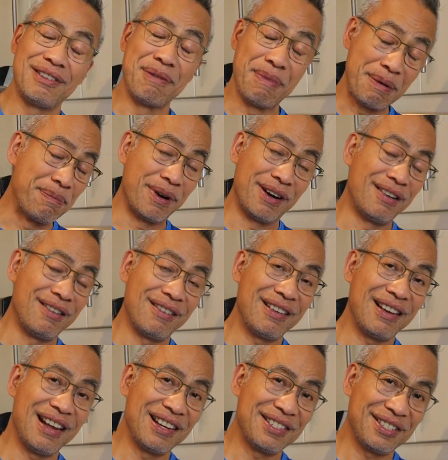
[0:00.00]
remember,
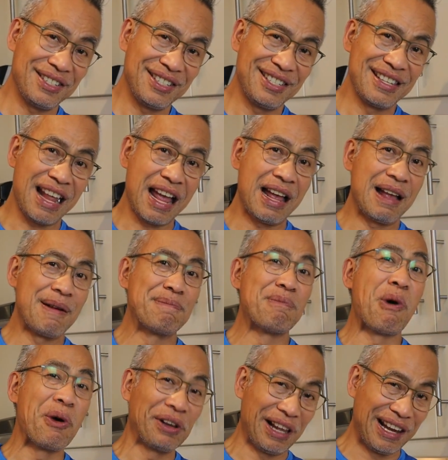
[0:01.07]
it's not
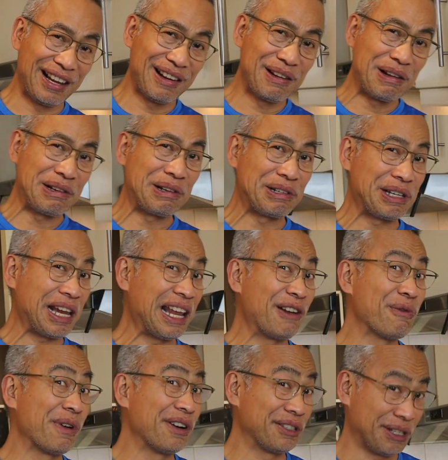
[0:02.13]
boiling,
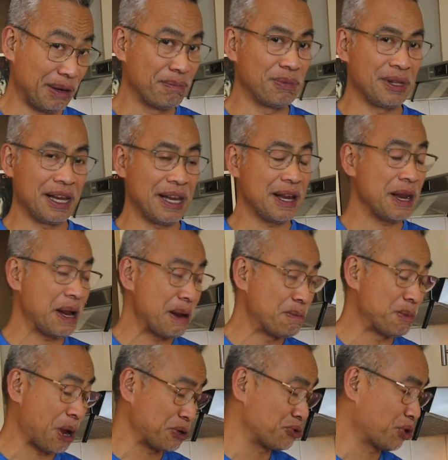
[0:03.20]
we're simply
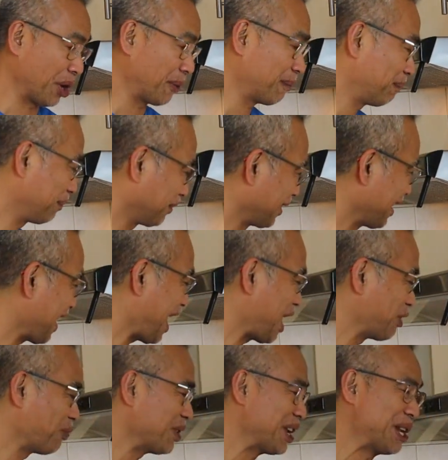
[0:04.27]
blanching.
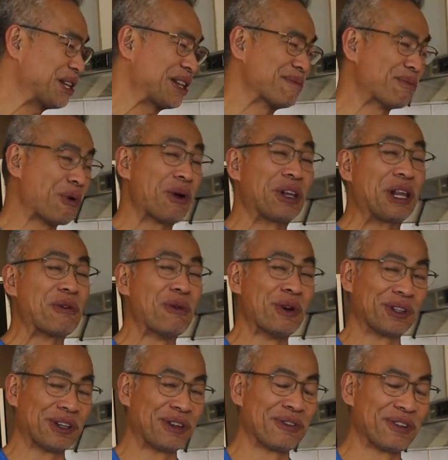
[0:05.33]
And we need boiling
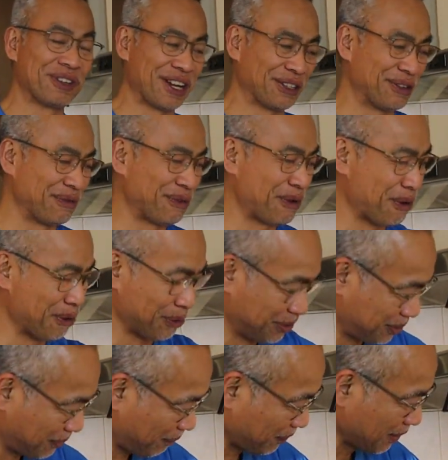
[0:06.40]
water for that, of
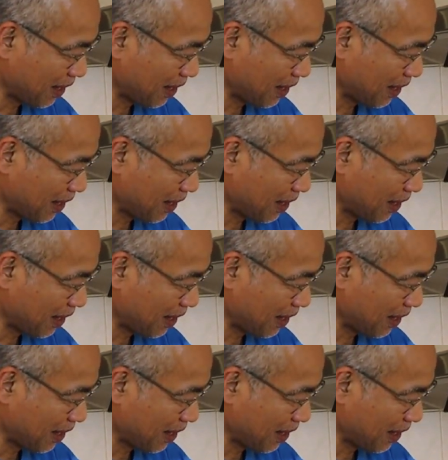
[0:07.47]
course.